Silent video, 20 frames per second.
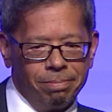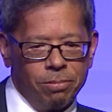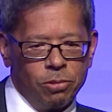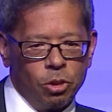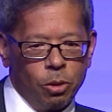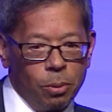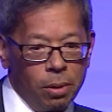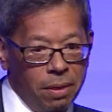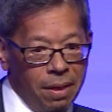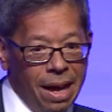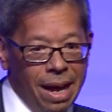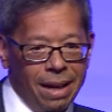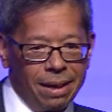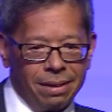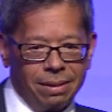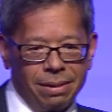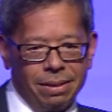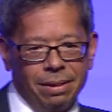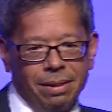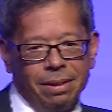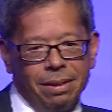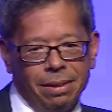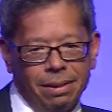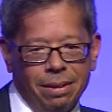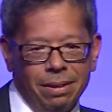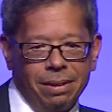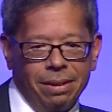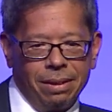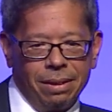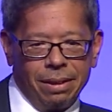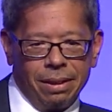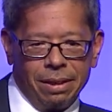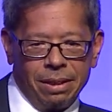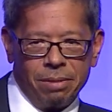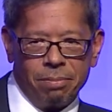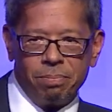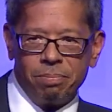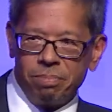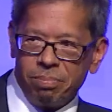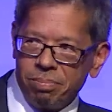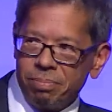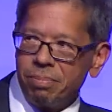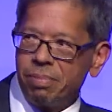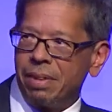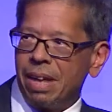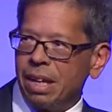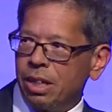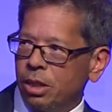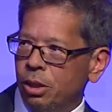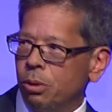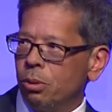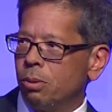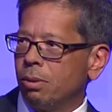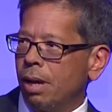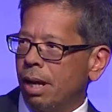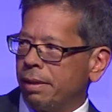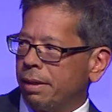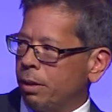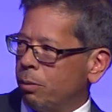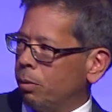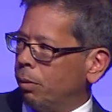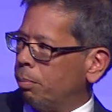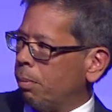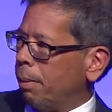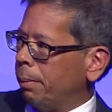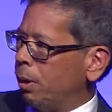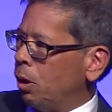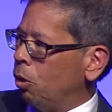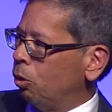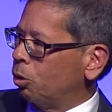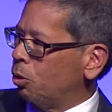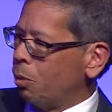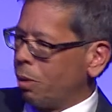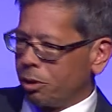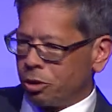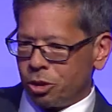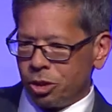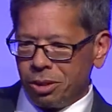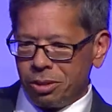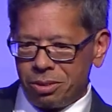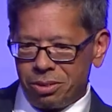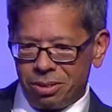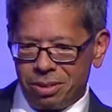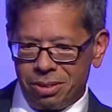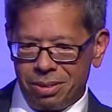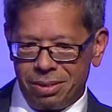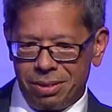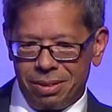So with that, uh, thank you. I think we'll probably hold questions.